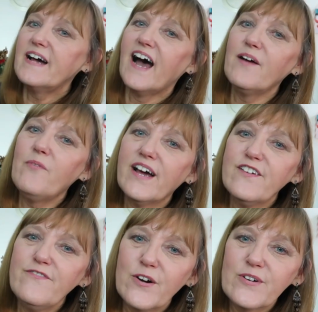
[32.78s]
but I
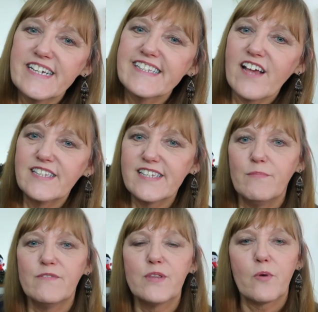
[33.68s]
want to focus on
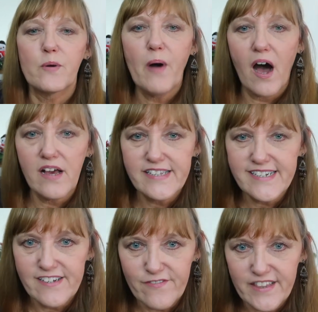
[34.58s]
some of the more
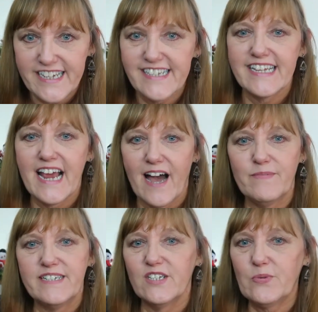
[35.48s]
positive things that
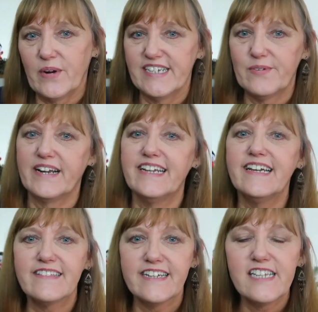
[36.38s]
happened in
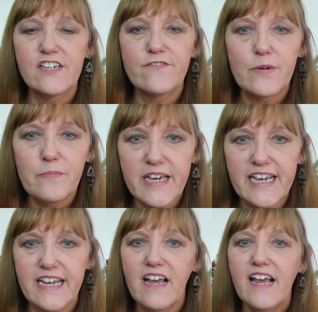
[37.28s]
2020, at least for
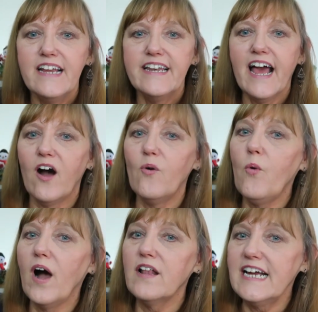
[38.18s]
me. Now,
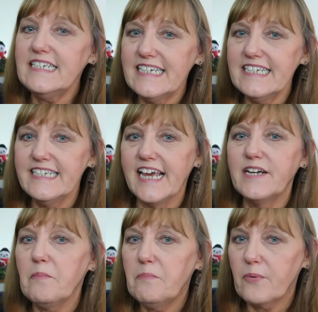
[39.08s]
while I did
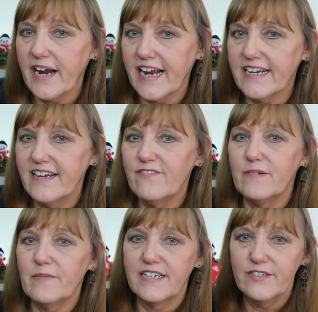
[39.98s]
take a break
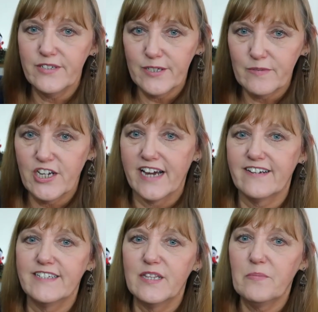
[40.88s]
from my YouTube
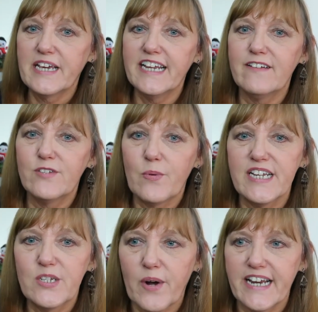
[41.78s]
channel in the beginning of
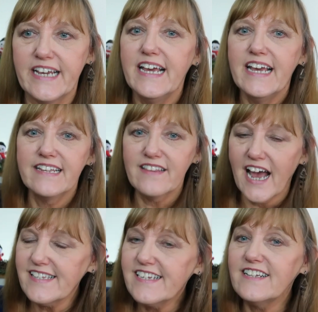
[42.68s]
2020, it
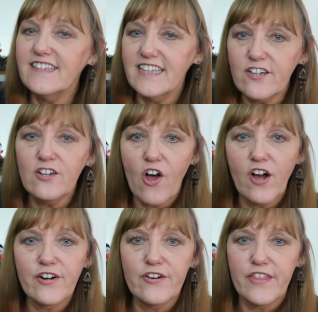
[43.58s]
lasted a little
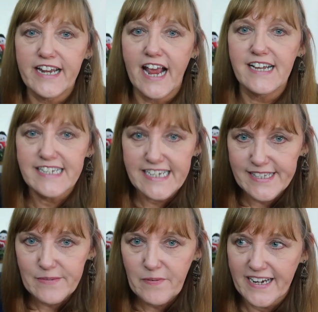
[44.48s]
longer than
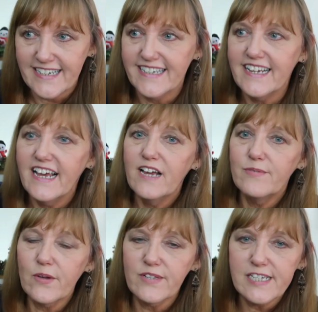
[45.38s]
anticipated.
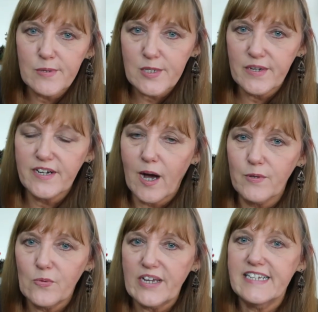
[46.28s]
It was only supposed to be a
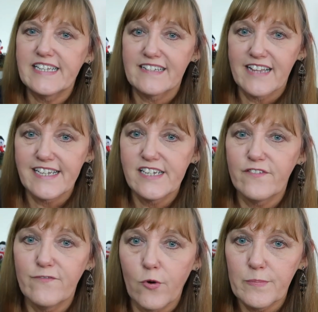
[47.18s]
couple of weeks and it
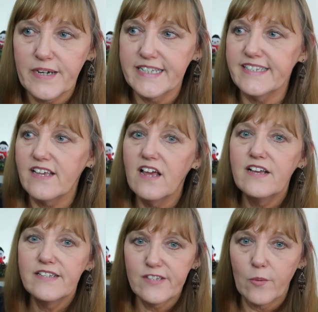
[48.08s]
lasted four months
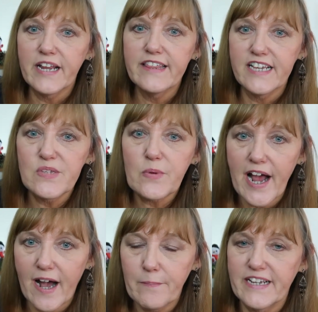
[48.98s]
so many things were
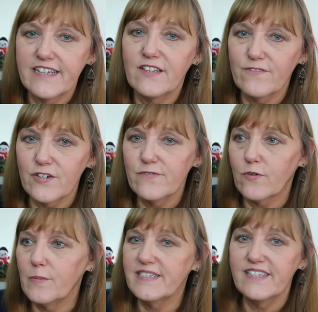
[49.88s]
happening in the first
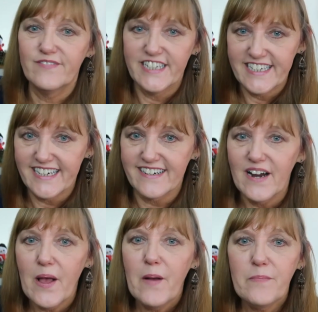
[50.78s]
four months of the
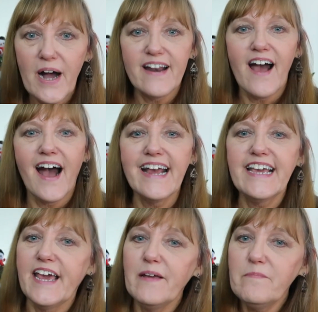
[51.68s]
year. But I
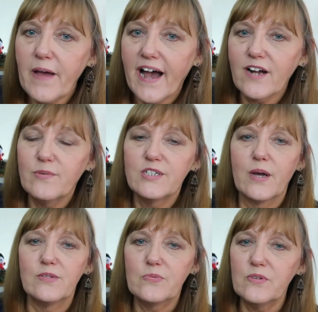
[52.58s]
came back, which
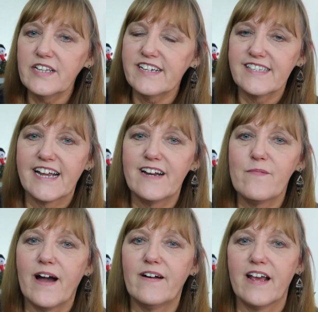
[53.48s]
I was really excited
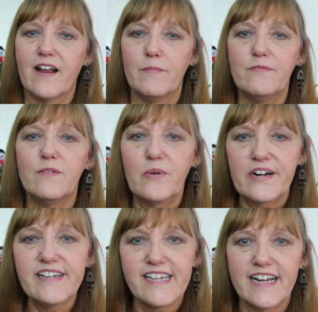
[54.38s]
about, and I'm even
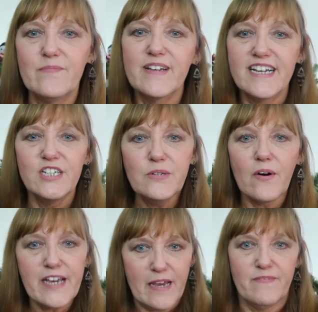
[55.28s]
more excited because you
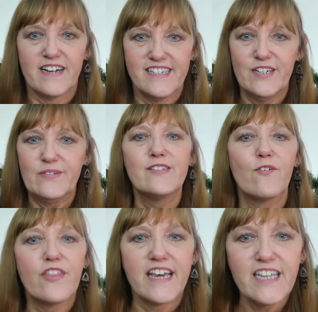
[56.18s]
all came back too.
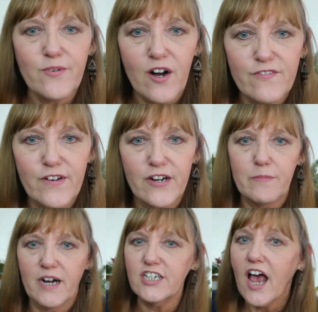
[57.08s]
So thank you all
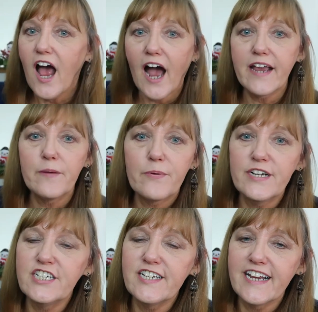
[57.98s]
very much. I
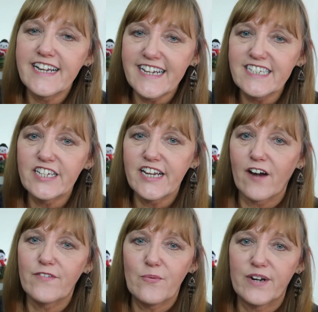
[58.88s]
appreciate each and
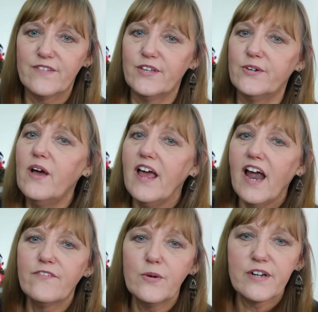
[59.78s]
every one of you,
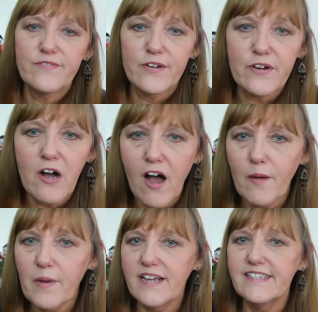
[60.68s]
every one of your
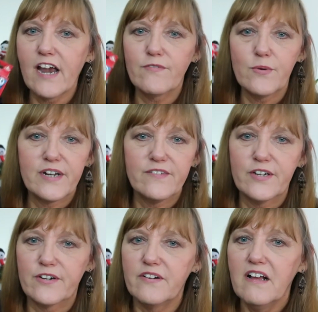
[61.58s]
comments, every one of
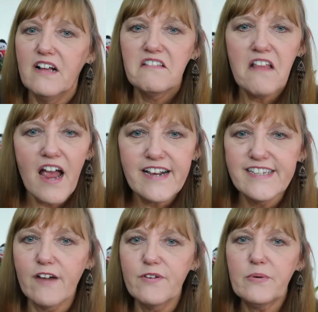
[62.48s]
your
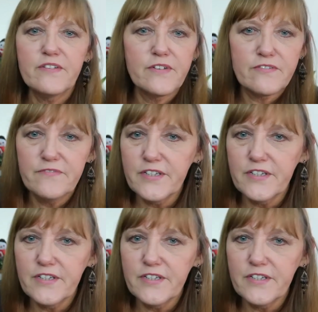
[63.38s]
likes, every one of your